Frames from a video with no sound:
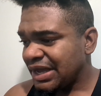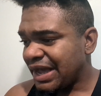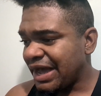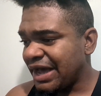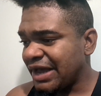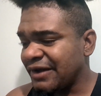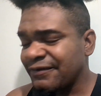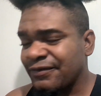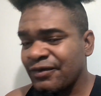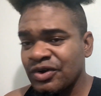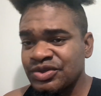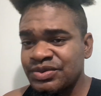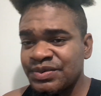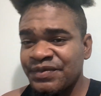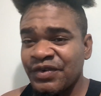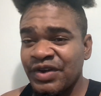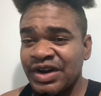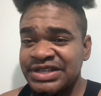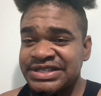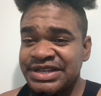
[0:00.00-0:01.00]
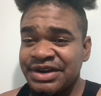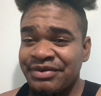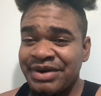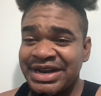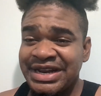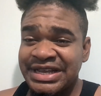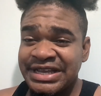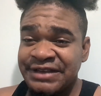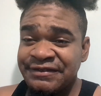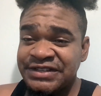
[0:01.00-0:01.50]
And of course, with all I said right
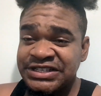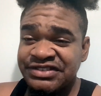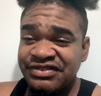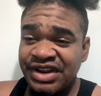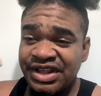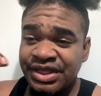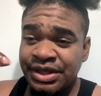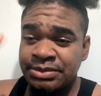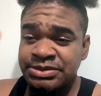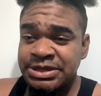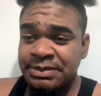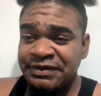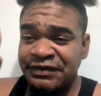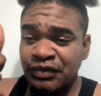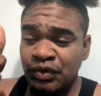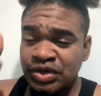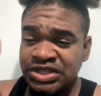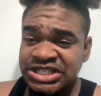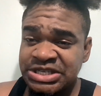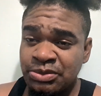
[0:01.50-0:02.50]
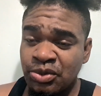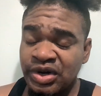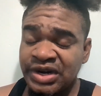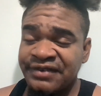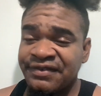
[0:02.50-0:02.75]
there, give this video a thumbs up if you want to see more.